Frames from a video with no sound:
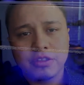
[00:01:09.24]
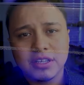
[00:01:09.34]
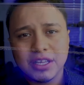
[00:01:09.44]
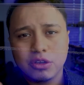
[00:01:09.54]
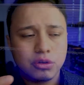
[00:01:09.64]

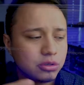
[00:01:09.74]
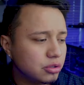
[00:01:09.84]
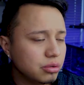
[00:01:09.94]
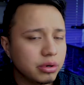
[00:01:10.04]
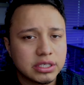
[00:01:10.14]
thing that you could
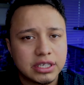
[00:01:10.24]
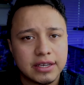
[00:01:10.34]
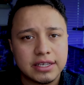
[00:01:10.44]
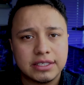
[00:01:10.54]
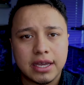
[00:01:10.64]
do is
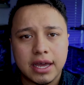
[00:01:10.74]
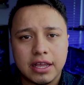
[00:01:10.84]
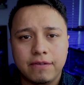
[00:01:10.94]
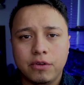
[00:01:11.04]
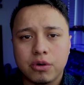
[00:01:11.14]

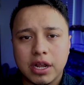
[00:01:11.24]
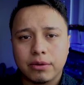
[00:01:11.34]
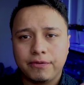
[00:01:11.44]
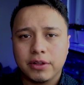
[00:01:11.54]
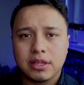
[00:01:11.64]
that if you're
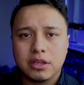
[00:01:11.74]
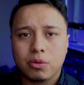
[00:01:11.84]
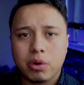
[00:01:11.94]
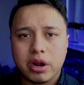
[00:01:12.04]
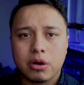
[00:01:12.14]
not filling
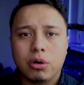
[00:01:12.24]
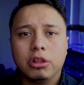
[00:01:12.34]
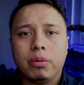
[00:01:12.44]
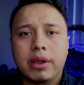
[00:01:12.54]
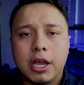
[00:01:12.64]
your water
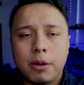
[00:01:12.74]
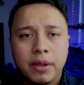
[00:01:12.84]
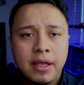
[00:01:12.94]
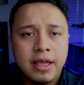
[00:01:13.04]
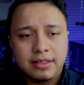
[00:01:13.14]
all the way
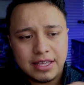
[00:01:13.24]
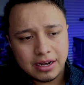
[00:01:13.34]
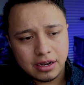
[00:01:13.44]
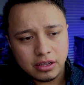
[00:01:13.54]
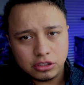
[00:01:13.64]
up,
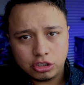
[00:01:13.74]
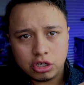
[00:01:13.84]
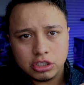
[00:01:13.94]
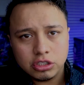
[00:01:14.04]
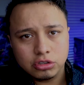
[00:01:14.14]
then
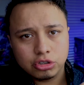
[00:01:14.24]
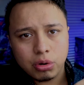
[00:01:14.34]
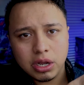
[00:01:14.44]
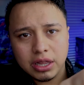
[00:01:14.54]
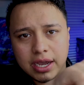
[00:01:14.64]
just
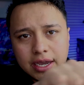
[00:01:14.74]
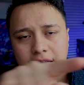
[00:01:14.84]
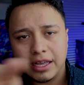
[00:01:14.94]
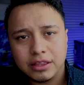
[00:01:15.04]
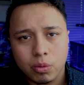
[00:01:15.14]
draw a
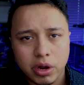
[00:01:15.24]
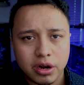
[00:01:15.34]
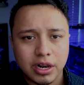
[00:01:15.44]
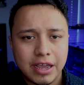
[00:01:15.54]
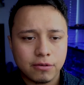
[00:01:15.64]
line at the
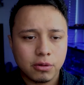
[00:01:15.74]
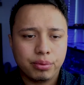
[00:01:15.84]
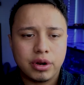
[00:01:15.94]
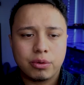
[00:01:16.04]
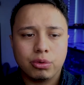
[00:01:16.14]
water level,
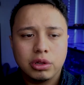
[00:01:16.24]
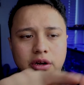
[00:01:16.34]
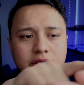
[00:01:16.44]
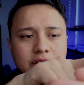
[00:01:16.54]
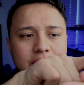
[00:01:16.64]
put a
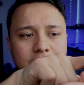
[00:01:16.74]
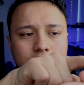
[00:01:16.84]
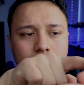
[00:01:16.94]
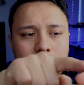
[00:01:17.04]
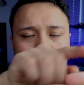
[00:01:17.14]
ruler on there
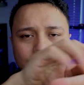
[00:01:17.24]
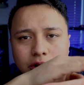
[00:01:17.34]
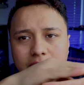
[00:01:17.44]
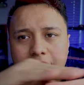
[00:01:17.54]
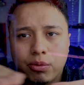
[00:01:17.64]
and draw a
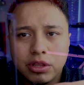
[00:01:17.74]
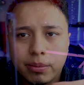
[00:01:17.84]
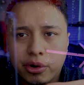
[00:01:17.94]
small line with a